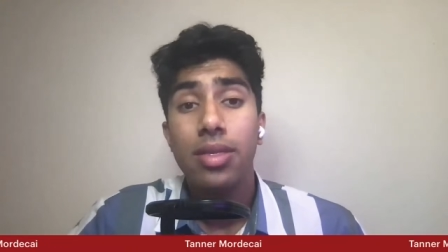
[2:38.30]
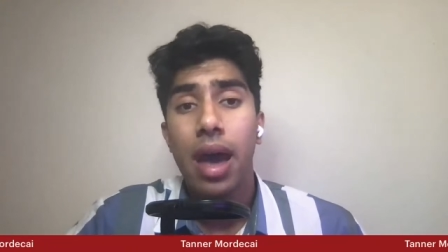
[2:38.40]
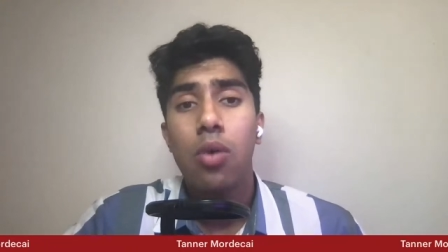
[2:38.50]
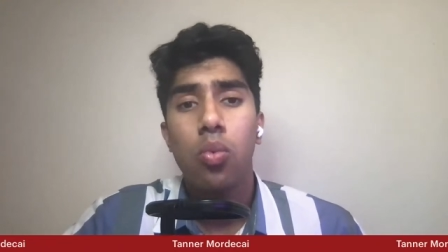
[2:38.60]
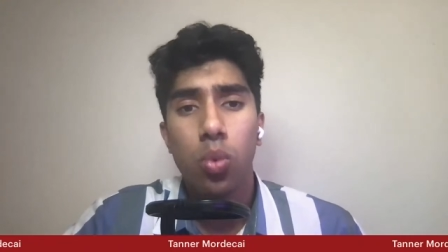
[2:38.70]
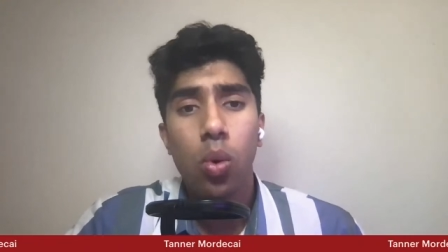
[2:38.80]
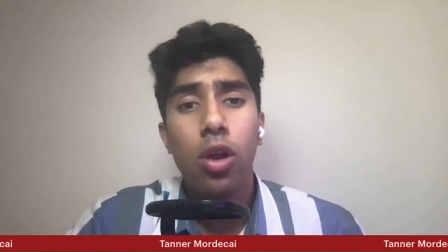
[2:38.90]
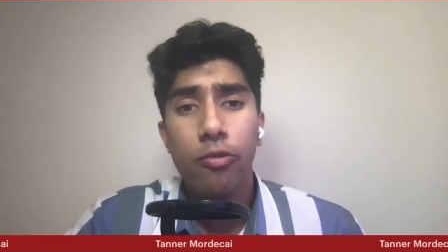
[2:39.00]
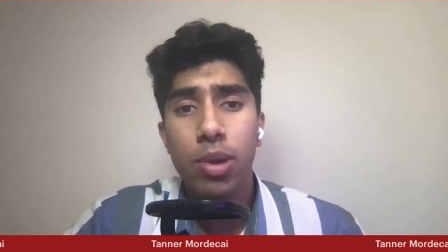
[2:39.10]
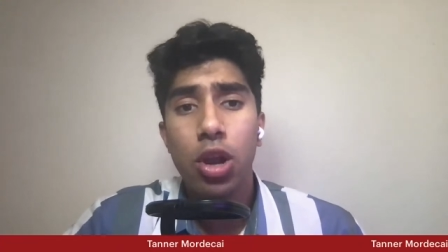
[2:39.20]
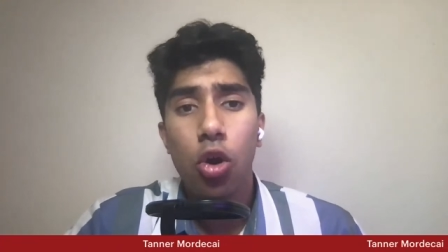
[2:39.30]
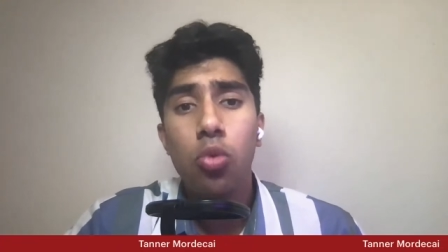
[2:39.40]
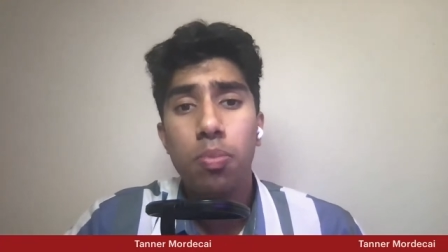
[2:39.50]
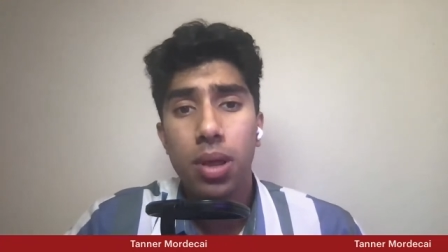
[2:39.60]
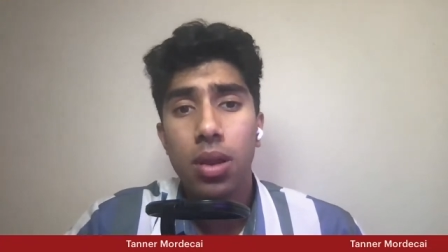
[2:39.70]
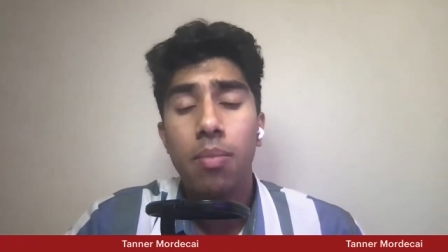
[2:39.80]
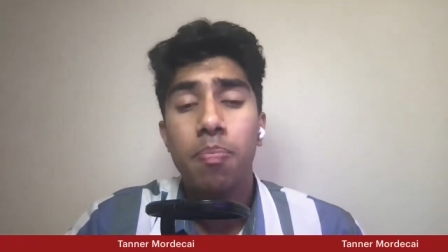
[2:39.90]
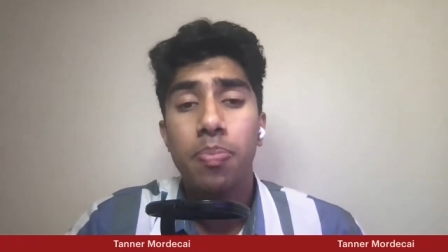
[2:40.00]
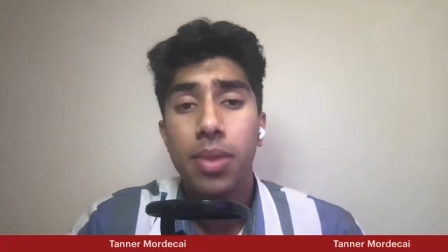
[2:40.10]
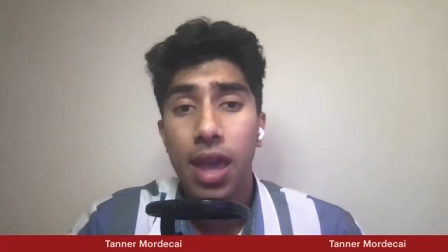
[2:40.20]
that would have been open
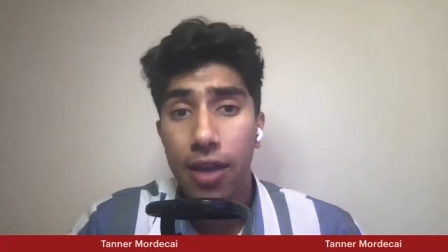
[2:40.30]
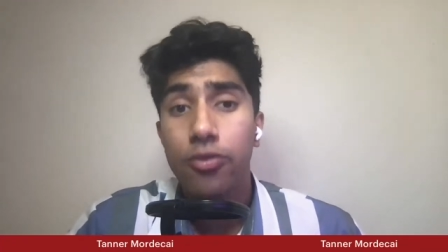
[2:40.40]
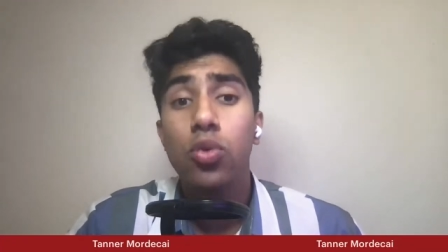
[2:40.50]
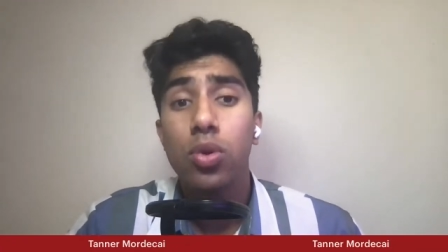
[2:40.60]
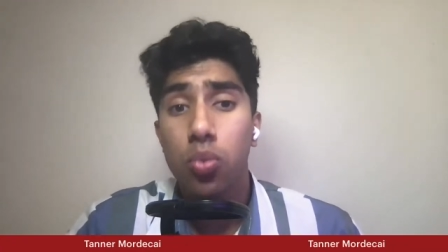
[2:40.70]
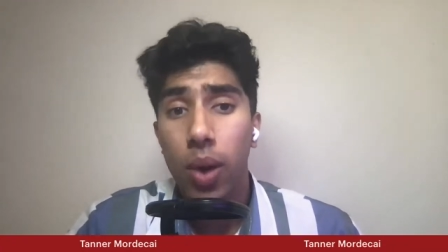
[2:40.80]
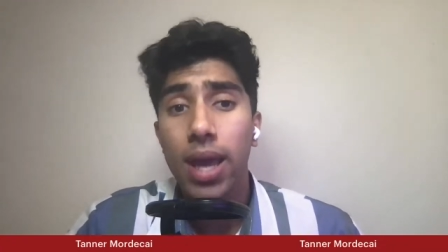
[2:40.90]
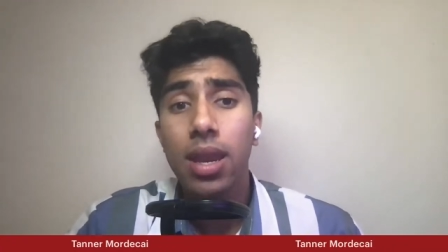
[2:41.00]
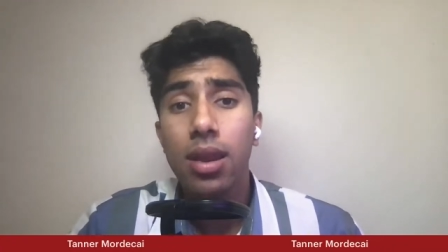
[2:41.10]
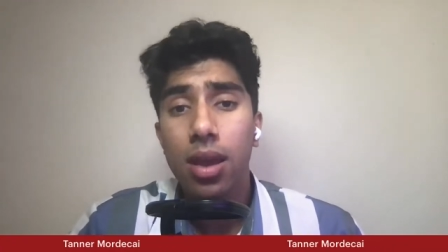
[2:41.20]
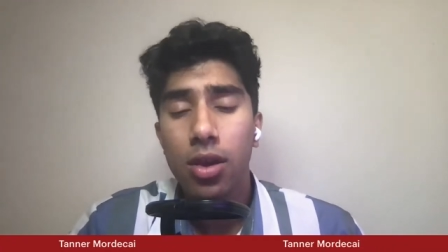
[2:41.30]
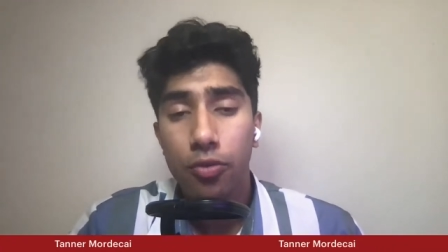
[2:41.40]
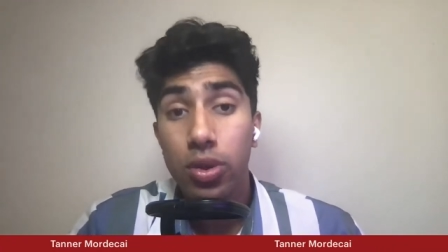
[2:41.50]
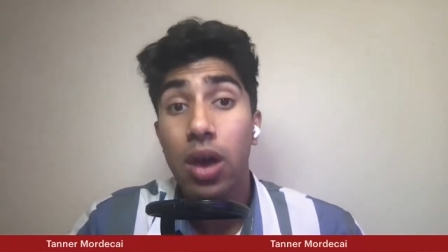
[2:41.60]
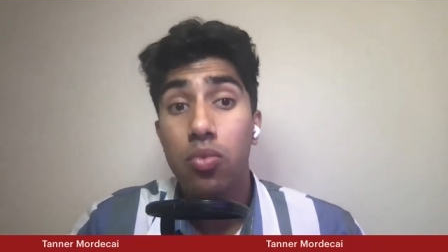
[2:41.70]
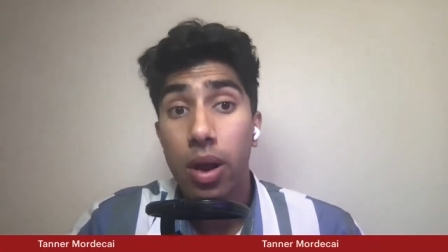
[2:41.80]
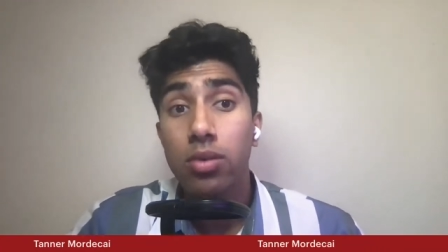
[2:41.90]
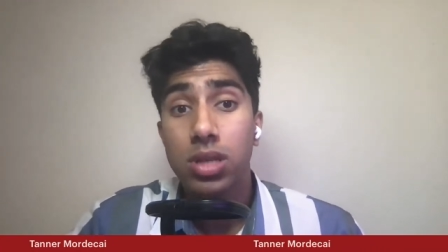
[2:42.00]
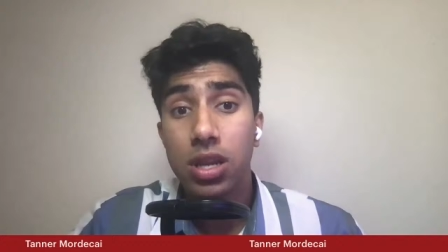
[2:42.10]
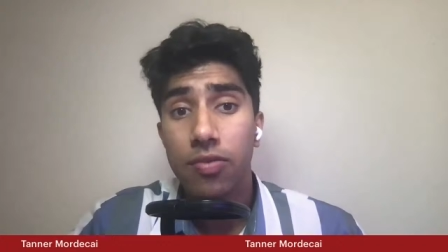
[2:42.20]
if you had waited for that
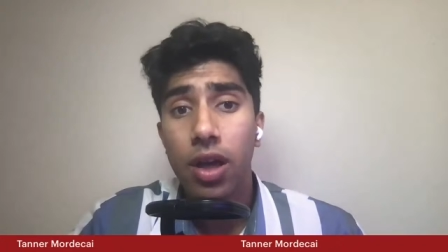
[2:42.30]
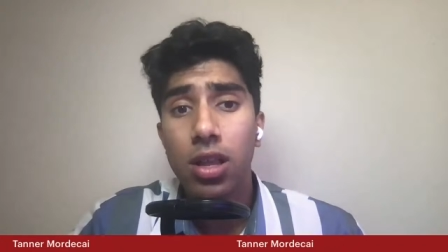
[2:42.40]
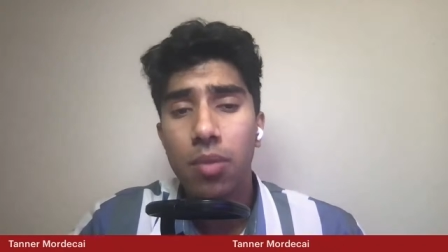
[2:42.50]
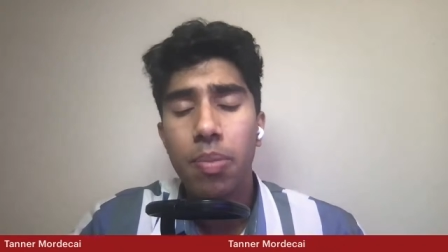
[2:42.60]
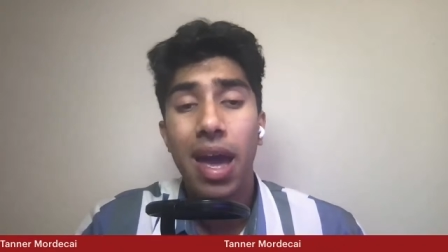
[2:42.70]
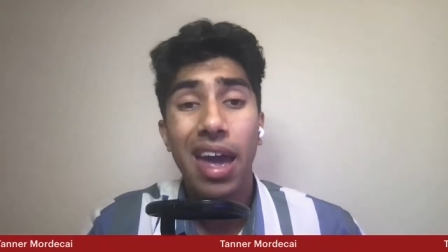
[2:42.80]
route to develop.